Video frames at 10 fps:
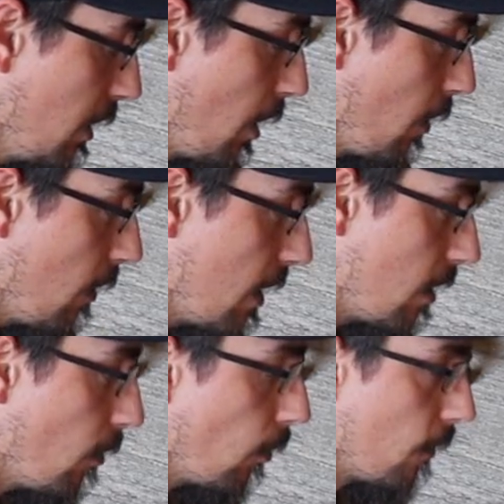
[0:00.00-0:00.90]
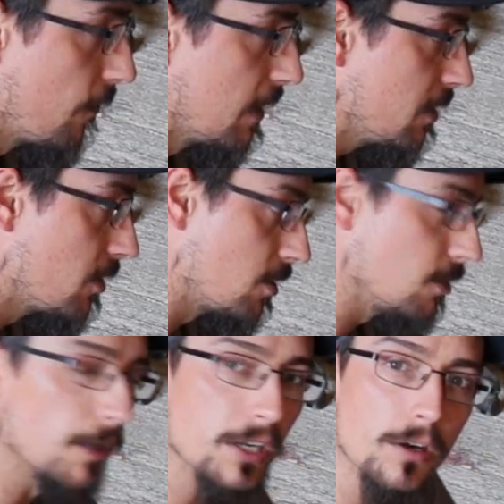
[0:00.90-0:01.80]
you know, all the features,
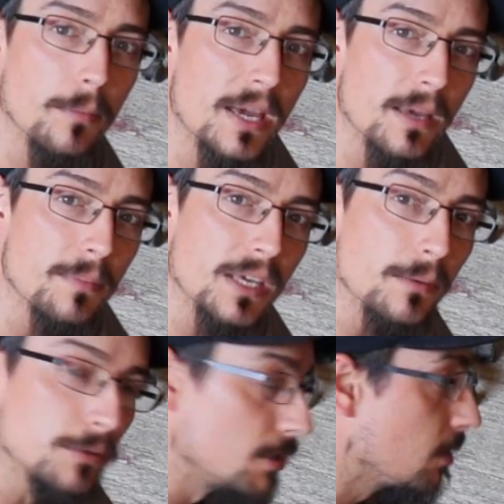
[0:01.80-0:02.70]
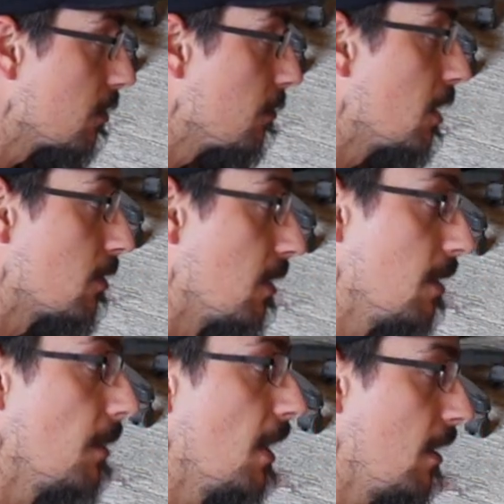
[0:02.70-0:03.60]
you might not be able to do as much of
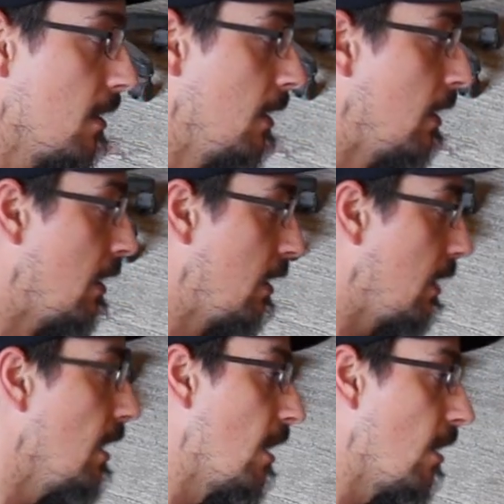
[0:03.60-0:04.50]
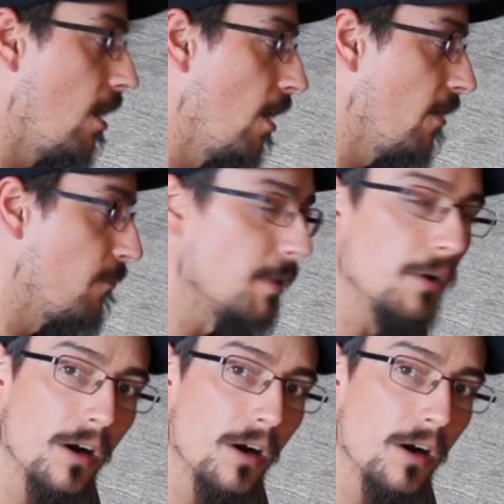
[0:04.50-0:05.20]
it, but yeah, I've built a